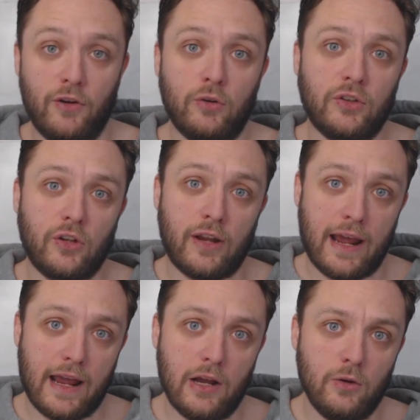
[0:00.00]
focus on
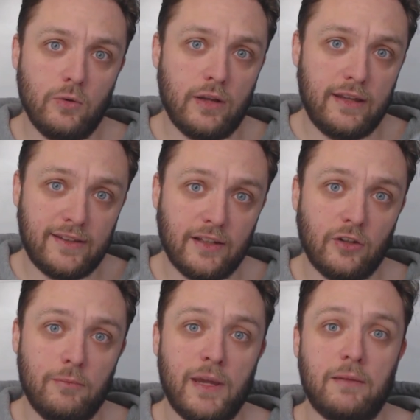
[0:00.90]
how is it
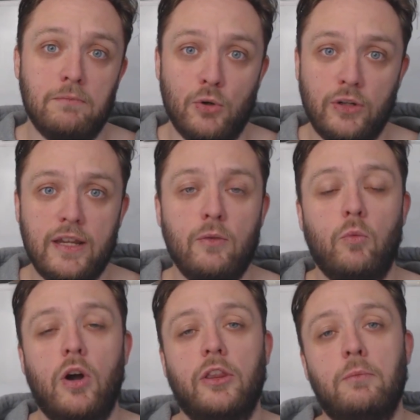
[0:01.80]
going to make money?
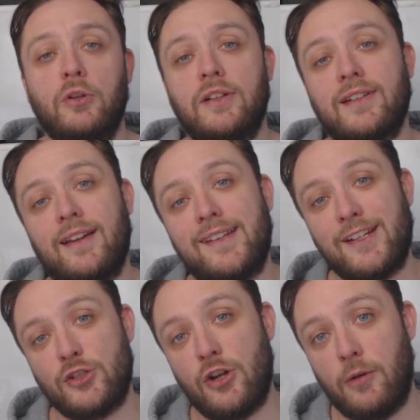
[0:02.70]
What are the
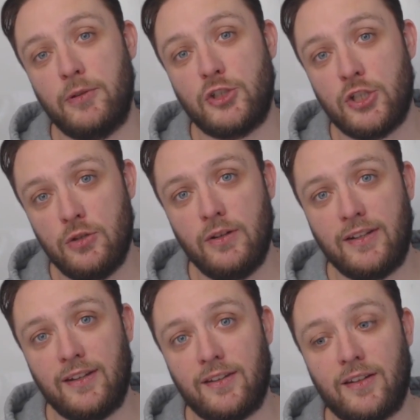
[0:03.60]
monetization
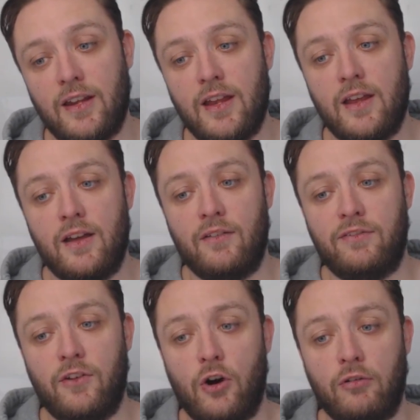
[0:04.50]
opportunities
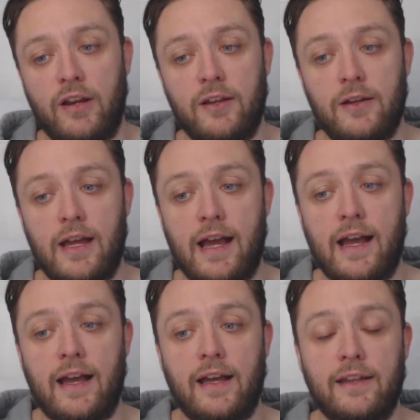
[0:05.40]
for it?
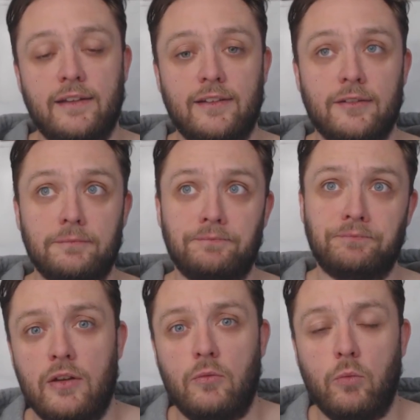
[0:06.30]
And
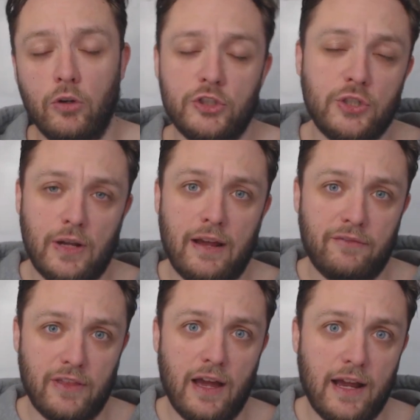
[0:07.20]
once you
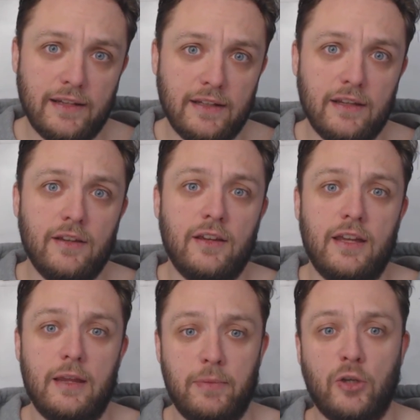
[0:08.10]
have that idea,
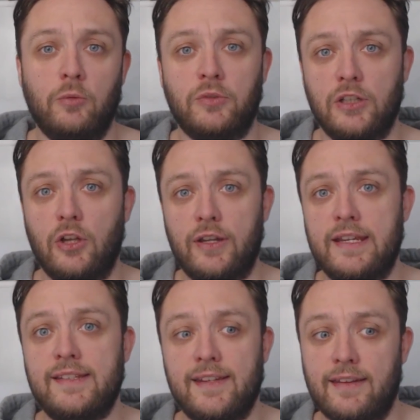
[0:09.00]
it becomes a lot
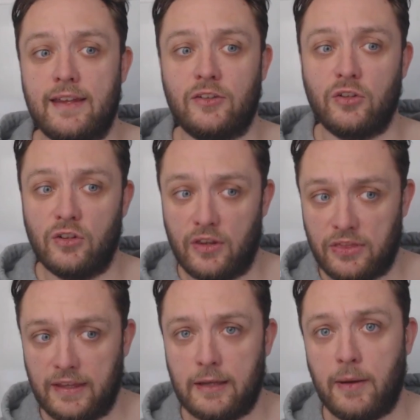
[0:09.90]
easier then to
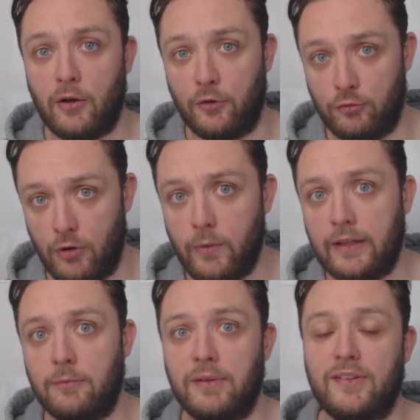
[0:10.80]
think about
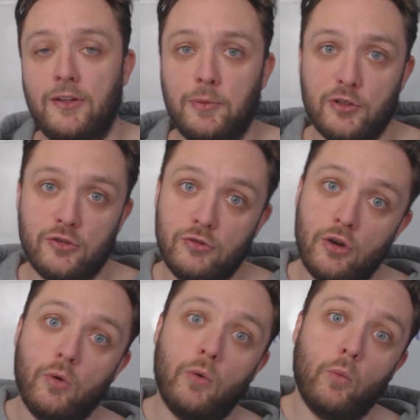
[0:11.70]
growing the business, because you
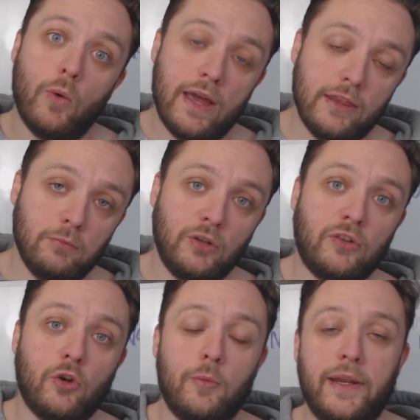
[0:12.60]
know where the
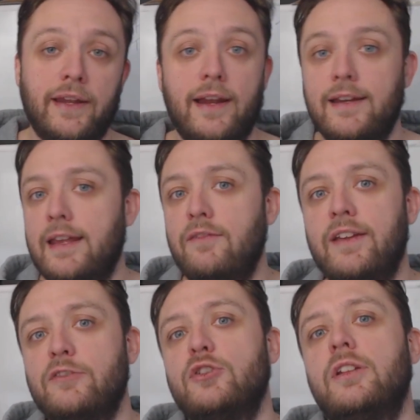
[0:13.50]
money's coming in, and it even
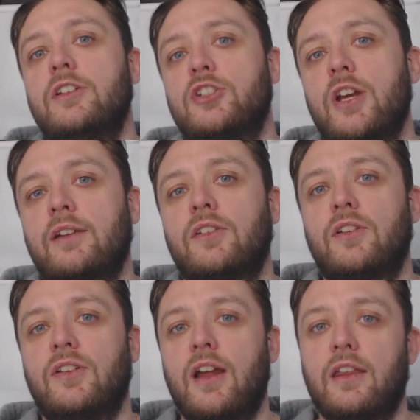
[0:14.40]
gives you the chance
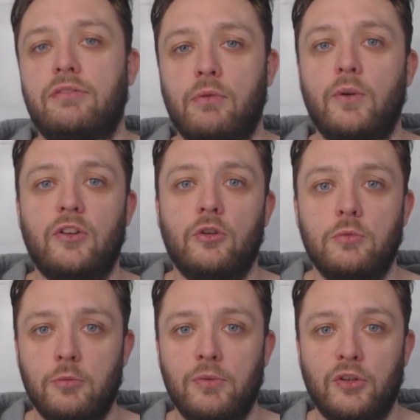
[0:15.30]
to start throwing
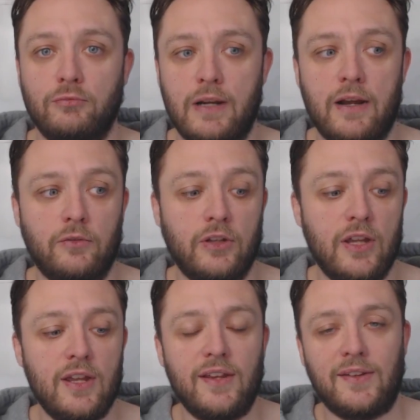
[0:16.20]
some numbers around,
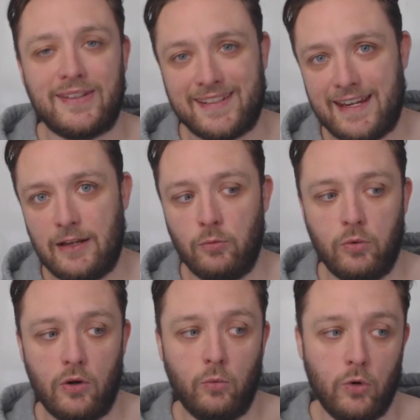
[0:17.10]
seeing
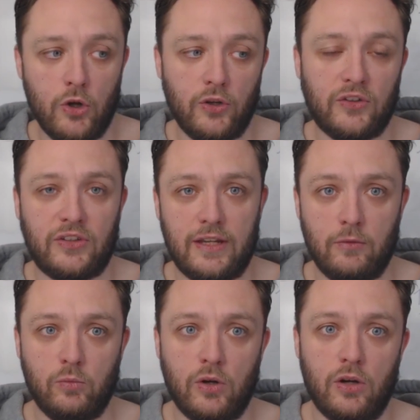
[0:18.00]
what works,
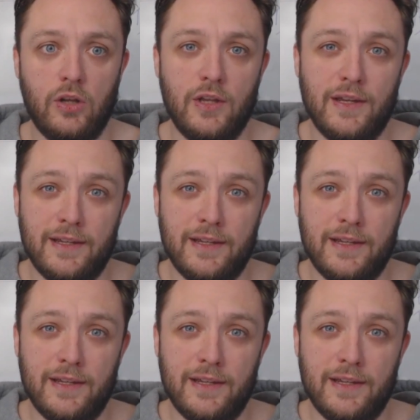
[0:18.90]
seeing what